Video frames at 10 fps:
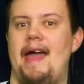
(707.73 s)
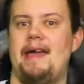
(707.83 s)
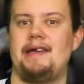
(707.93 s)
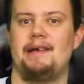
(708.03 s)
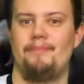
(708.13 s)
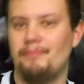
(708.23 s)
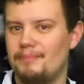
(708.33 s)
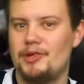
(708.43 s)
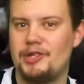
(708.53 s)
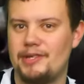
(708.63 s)
a
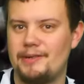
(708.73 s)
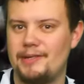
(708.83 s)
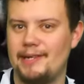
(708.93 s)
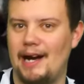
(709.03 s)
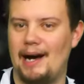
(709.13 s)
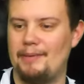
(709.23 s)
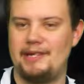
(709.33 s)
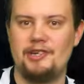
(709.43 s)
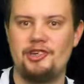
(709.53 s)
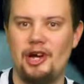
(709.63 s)

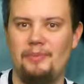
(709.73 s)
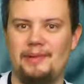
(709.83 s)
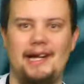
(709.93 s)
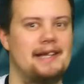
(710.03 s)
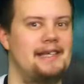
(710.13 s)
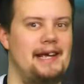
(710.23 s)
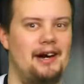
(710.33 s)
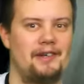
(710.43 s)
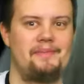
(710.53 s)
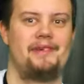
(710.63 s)
dish soap because he
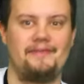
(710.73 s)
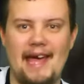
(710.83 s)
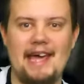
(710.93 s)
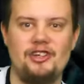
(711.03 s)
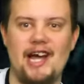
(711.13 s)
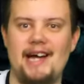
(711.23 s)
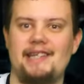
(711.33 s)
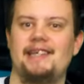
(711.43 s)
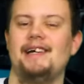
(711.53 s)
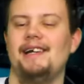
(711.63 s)
called himself
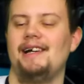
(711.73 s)
Ajax.